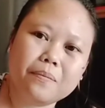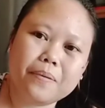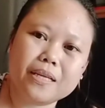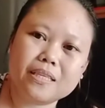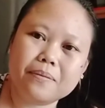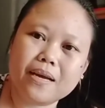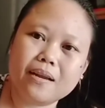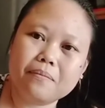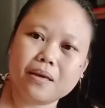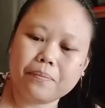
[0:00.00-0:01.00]
But I'm
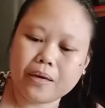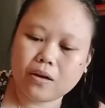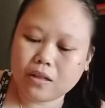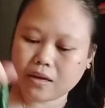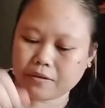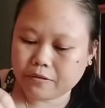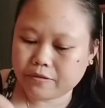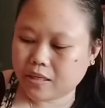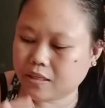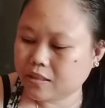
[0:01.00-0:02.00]
gonna make pickle out
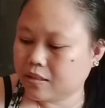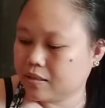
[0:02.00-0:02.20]
of this.